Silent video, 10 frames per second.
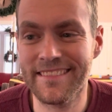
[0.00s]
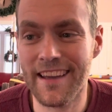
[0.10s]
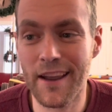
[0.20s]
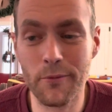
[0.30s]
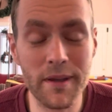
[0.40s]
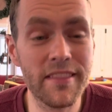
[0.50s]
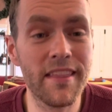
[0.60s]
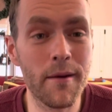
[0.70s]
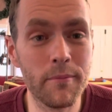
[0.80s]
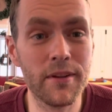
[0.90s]
And with
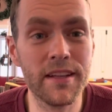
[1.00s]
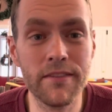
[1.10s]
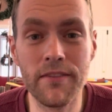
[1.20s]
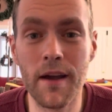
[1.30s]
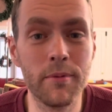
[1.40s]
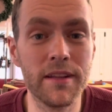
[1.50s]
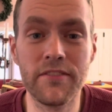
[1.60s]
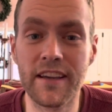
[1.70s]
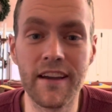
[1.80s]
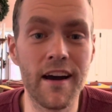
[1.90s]
that belief, I believe
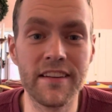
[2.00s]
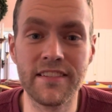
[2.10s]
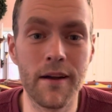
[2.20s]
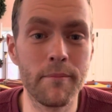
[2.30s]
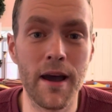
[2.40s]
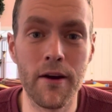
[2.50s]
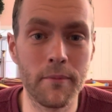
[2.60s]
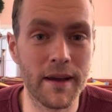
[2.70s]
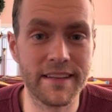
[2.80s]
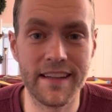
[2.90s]
that God is not bound
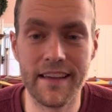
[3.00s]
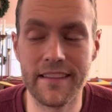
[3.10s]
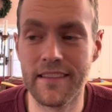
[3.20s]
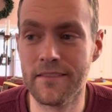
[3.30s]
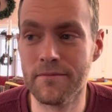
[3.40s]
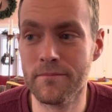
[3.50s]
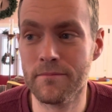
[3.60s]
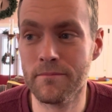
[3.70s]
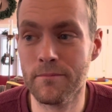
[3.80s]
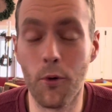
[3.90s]
by death
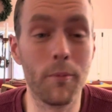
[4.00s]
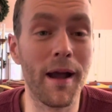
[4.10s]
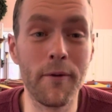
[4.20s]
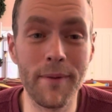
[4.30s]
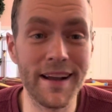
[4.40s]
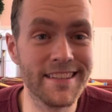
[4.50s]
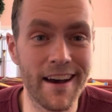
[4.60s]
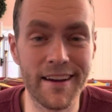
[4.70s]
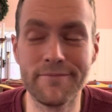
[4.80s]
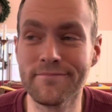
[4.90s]
or bound by
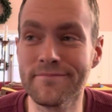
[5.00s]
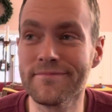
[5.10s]
time,